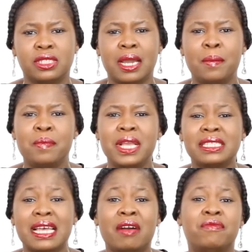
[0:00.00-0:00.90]
that
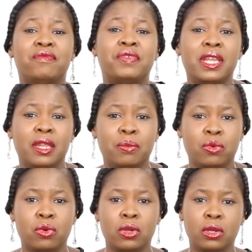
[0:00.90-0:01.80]
makes
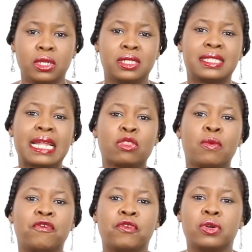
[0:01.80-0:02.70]
available
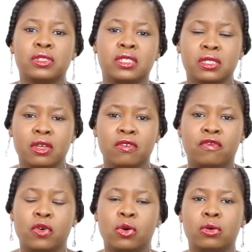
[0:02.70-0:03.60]
startup funds
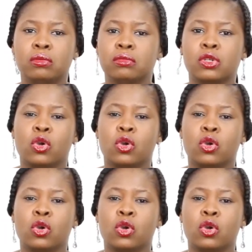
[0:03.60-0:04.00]
for